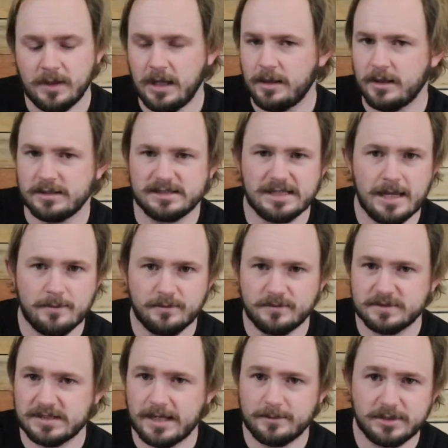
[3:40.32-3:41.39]
and then same
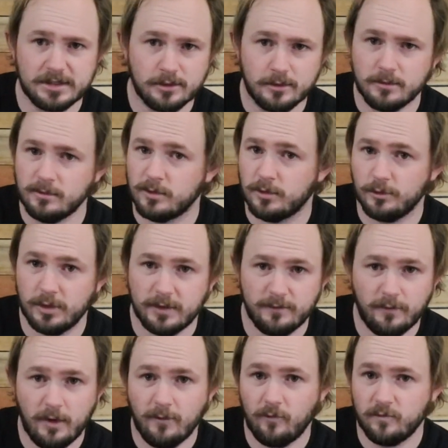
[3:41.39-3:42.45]
deal. 3 to
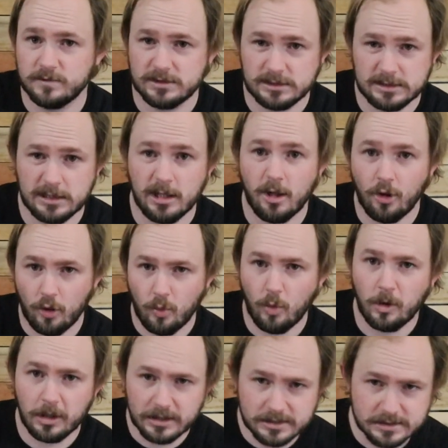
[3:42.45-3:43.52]
5 slow
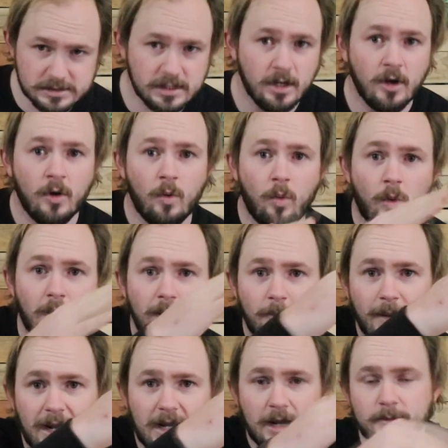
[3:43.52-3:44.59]
winds, wind it
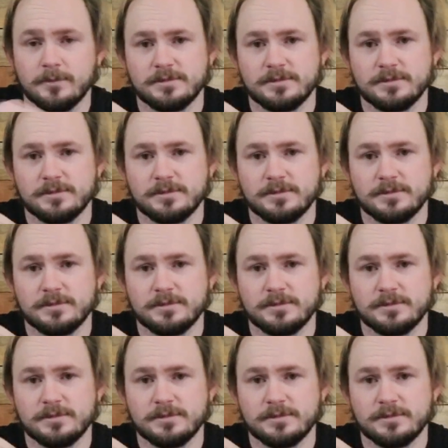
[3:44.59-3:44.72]
back up.